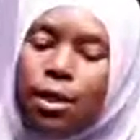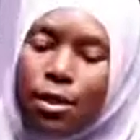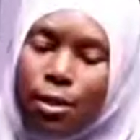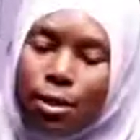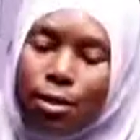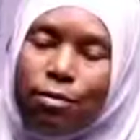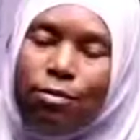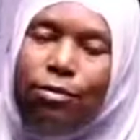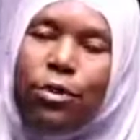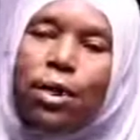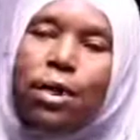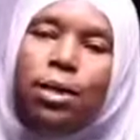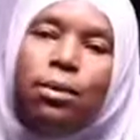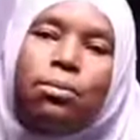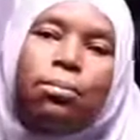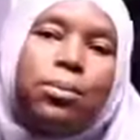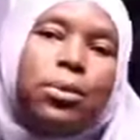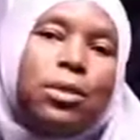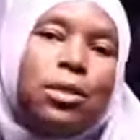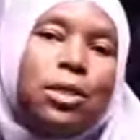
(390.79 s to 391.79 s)
They're very
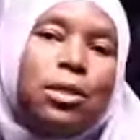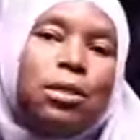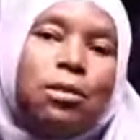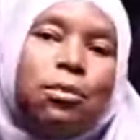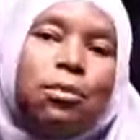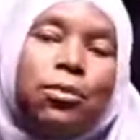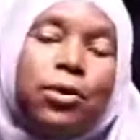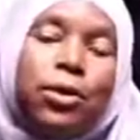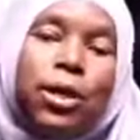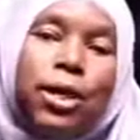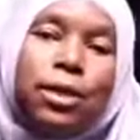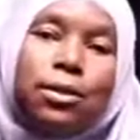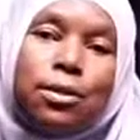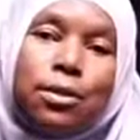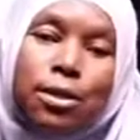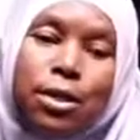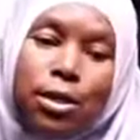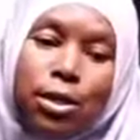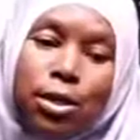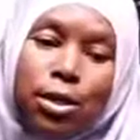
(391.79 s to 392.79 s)
important for
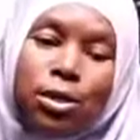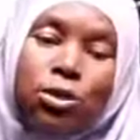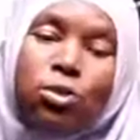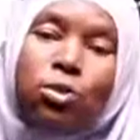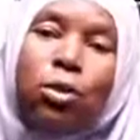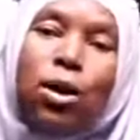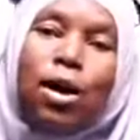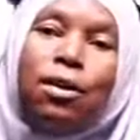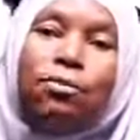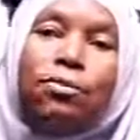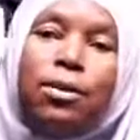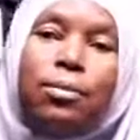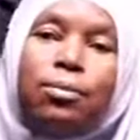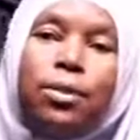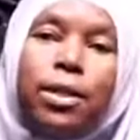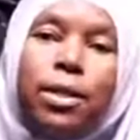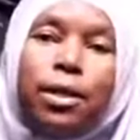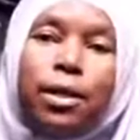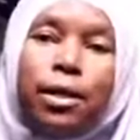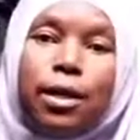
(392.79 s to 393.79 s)
us to have them
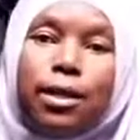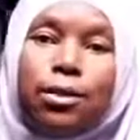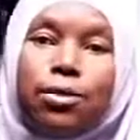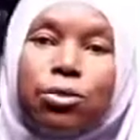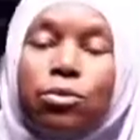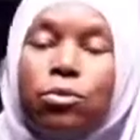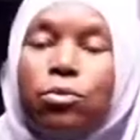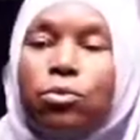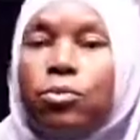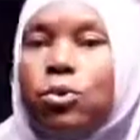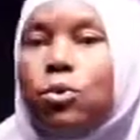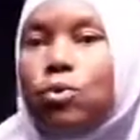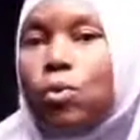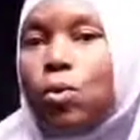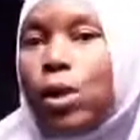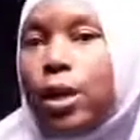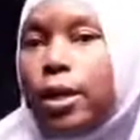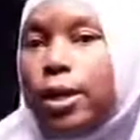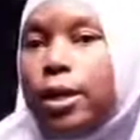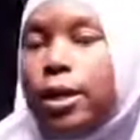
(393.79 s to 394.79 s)
in the classrooms.
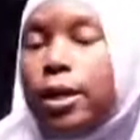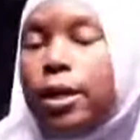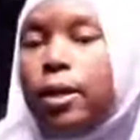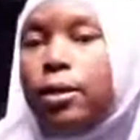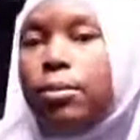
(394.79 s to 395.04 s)
Why?